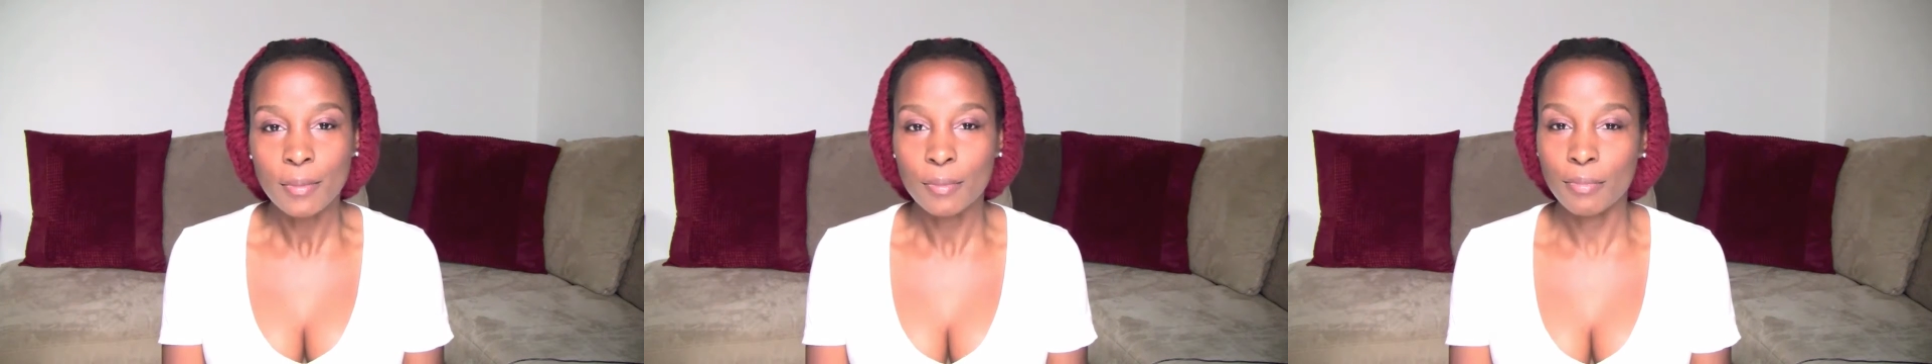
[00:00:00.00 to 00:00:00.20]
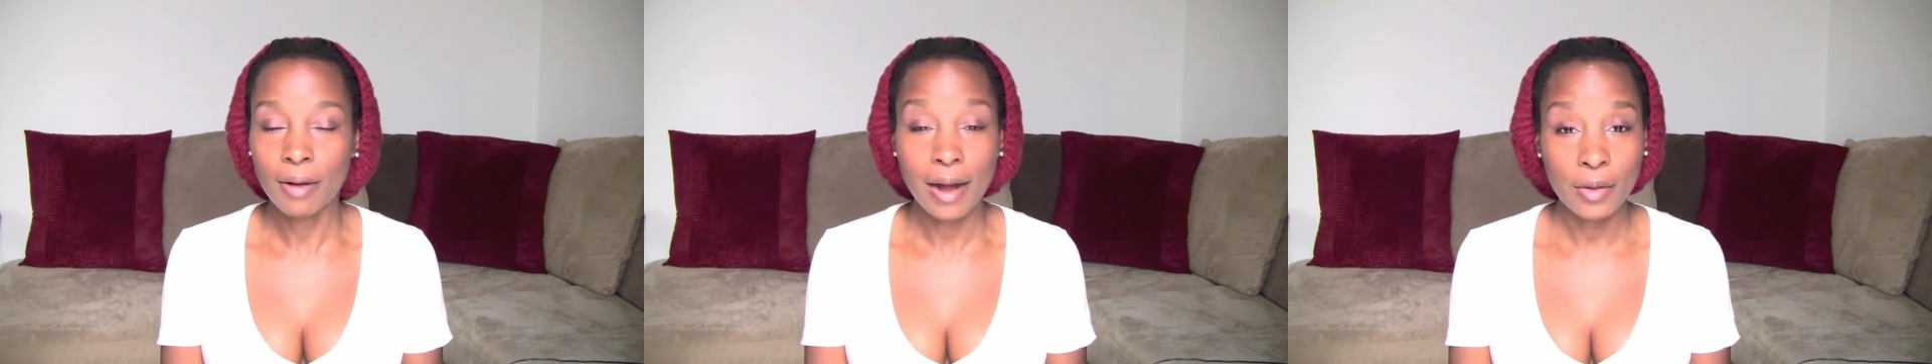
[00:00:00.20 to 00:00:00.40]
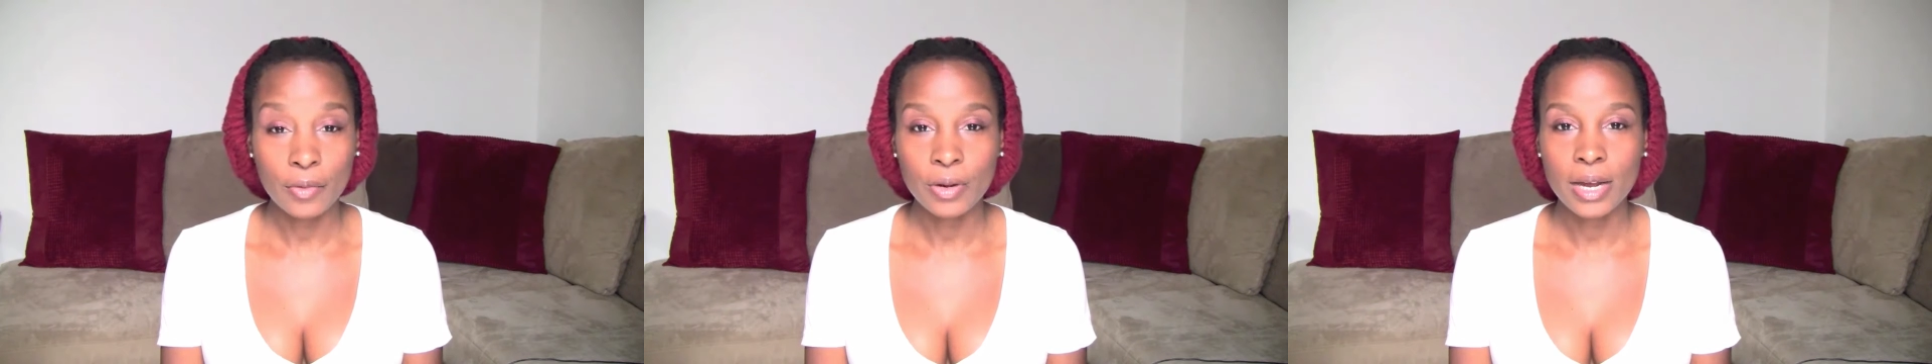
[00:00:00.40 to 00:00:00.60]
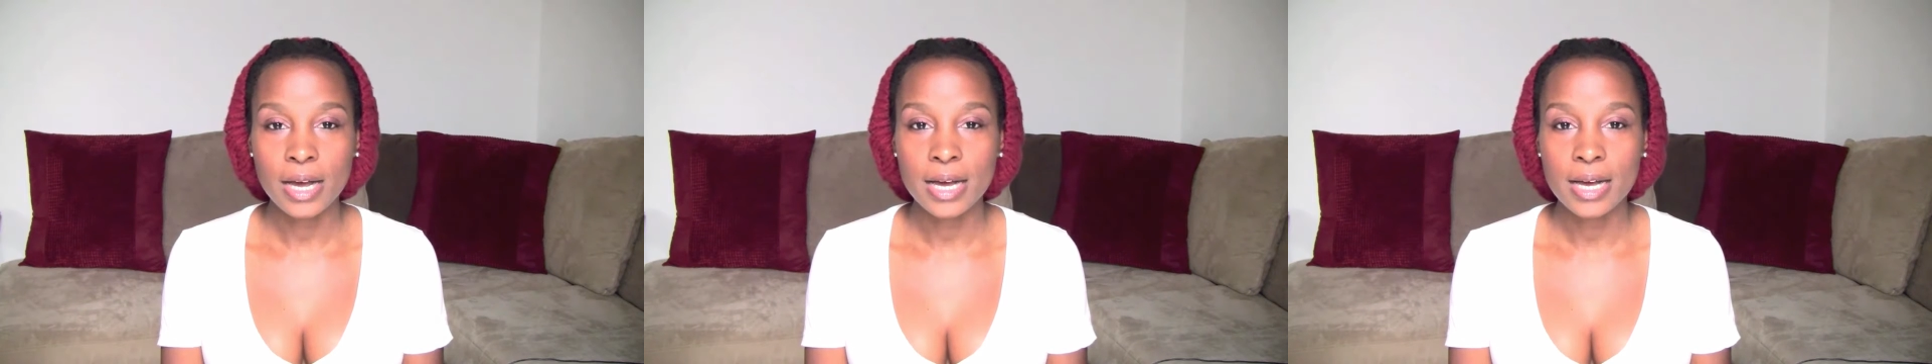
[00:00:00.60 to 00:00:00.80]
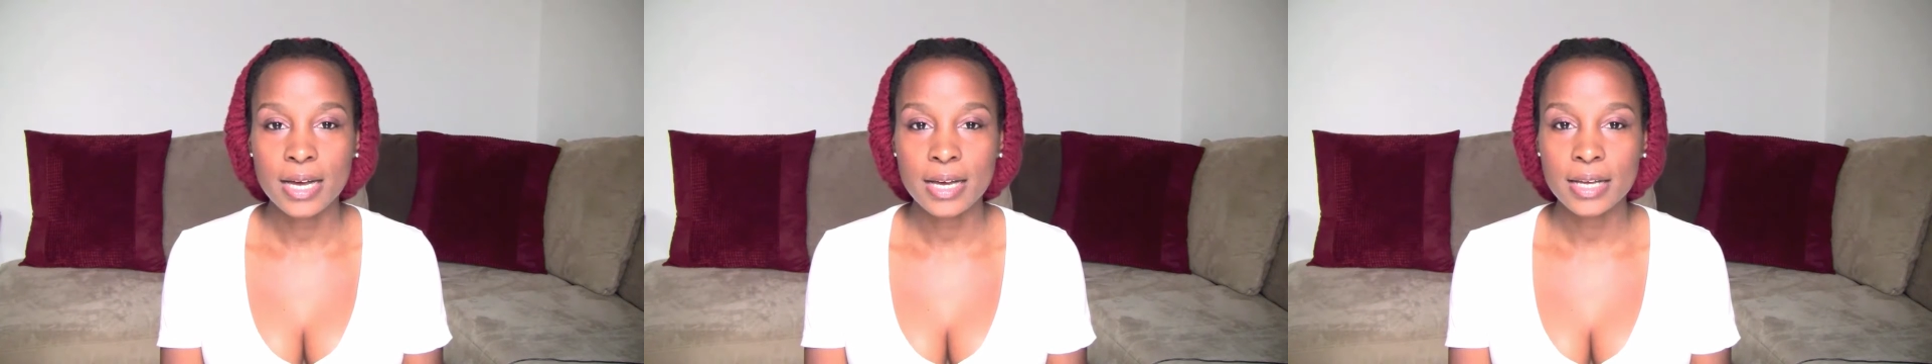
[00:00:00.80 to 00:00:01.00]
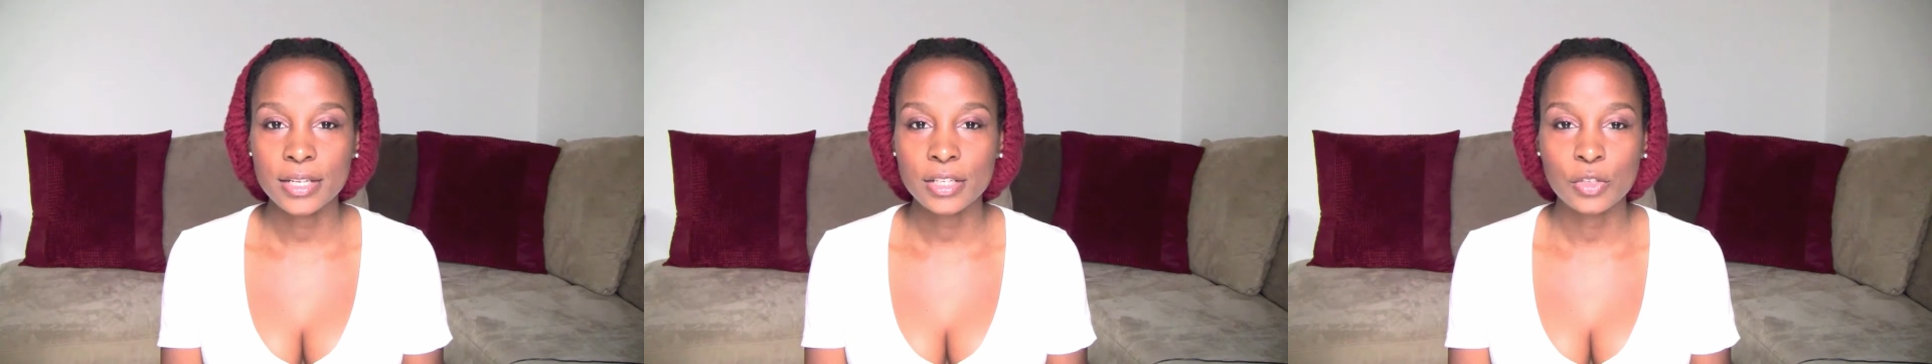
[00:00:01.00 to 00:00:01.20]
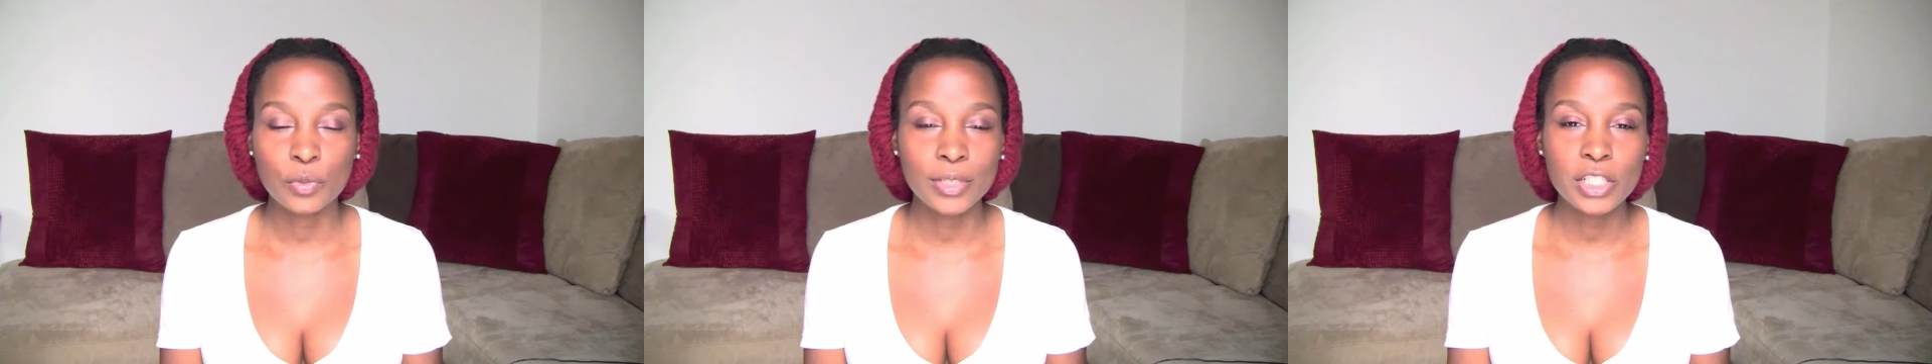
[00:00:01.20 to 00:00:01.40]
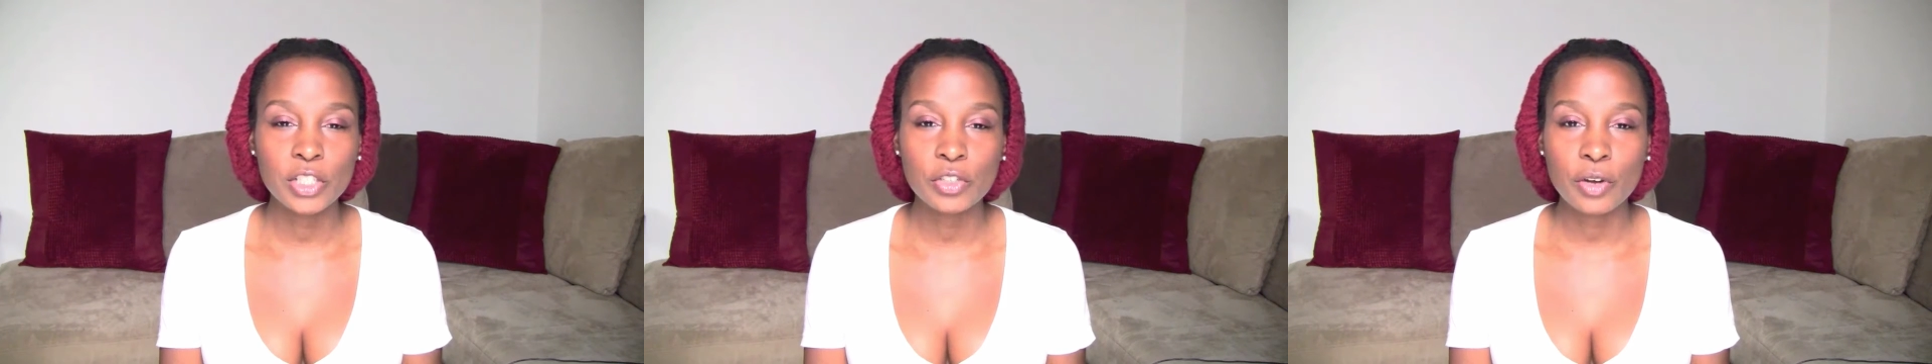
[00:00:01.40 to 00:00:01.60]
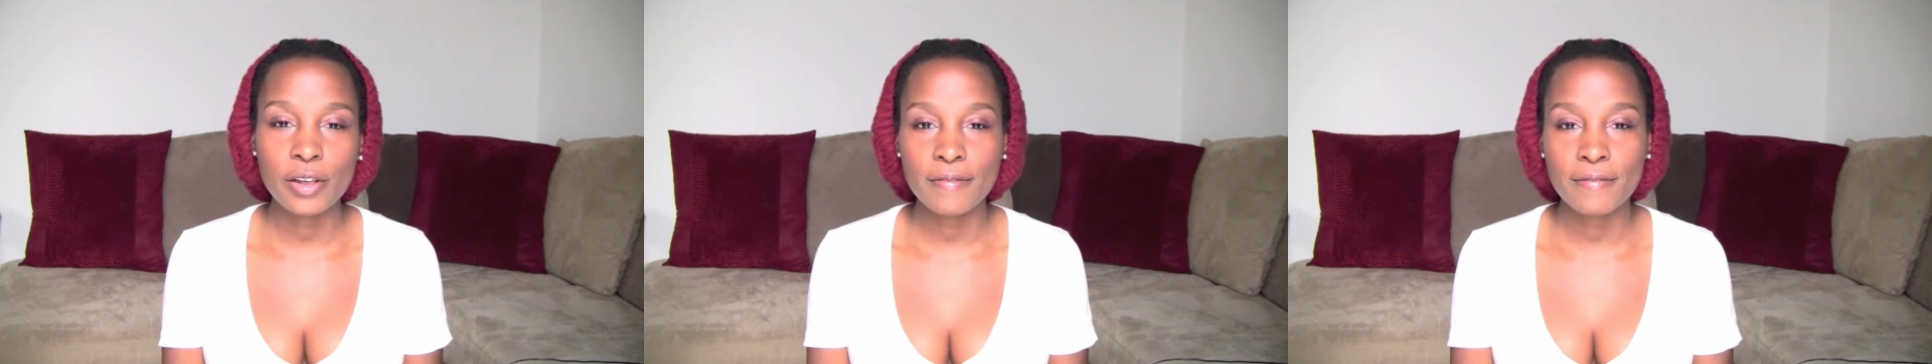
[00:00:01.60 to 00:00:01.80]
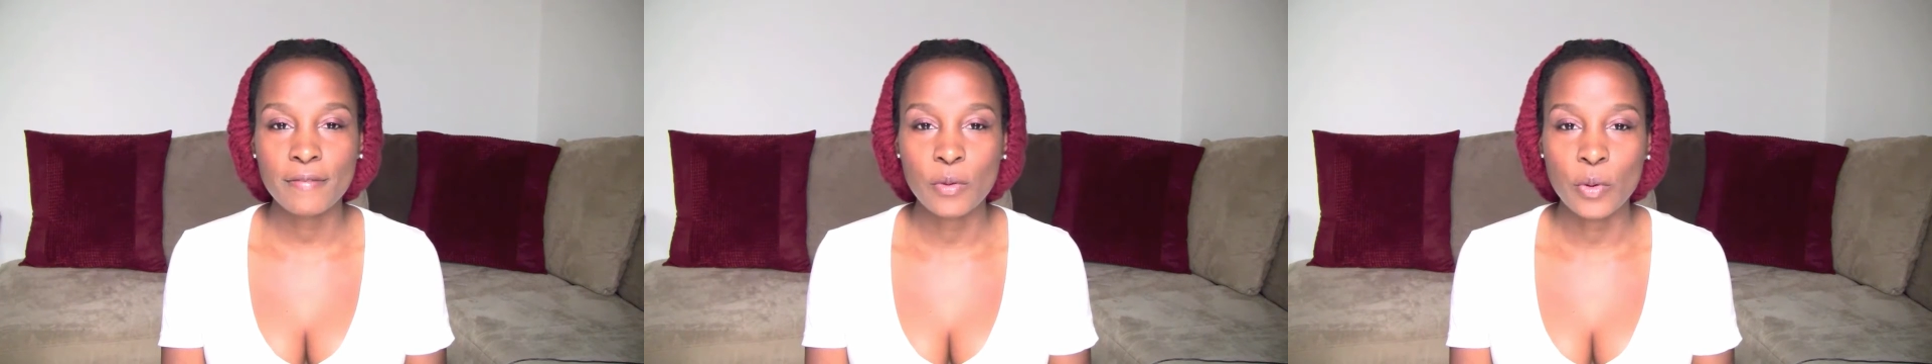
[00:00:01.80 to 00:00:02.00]
It's really
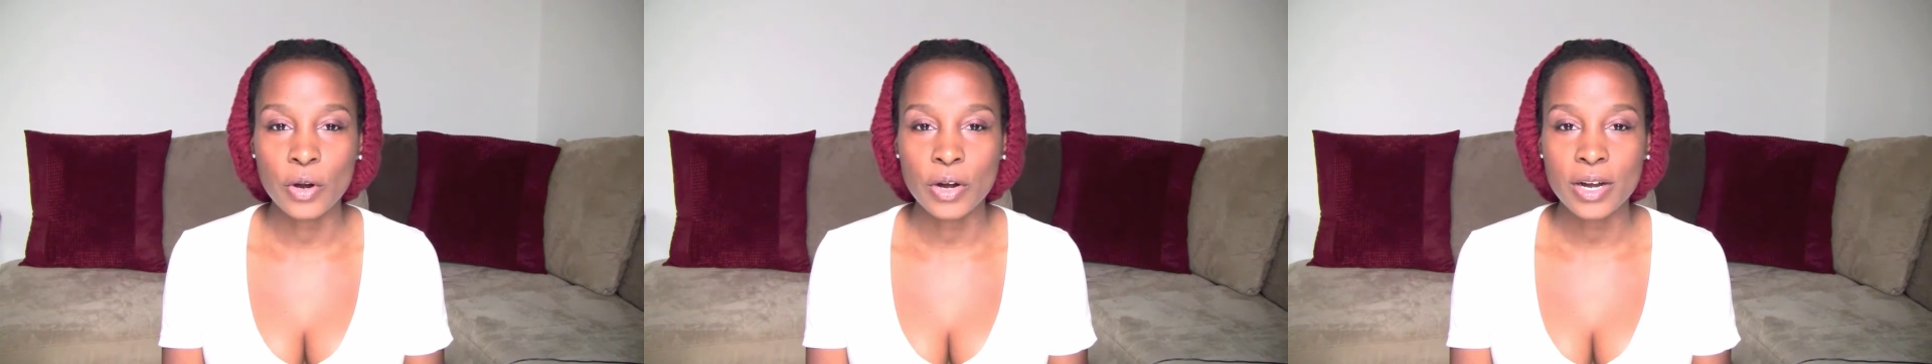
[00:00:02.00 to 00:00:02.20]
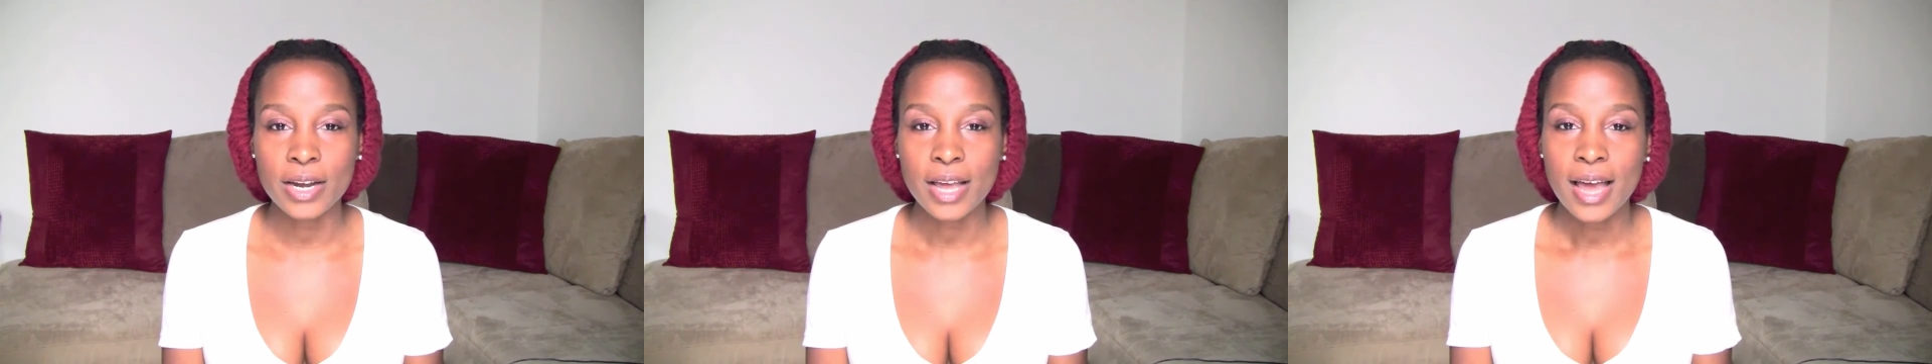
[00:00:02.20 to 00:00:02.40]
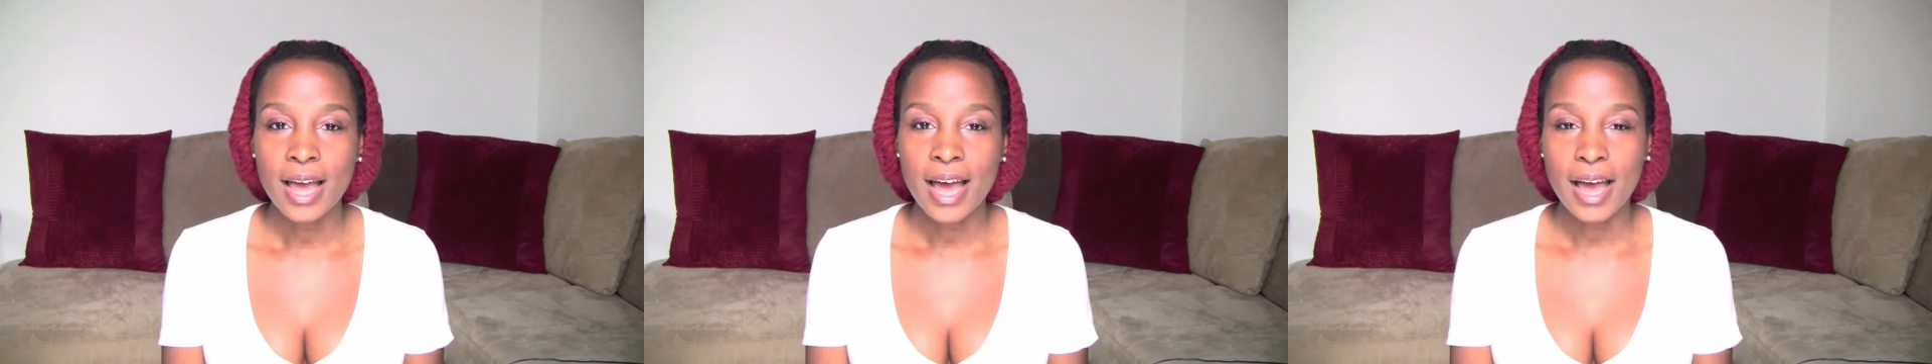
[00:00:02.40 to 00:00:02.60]
straightforward.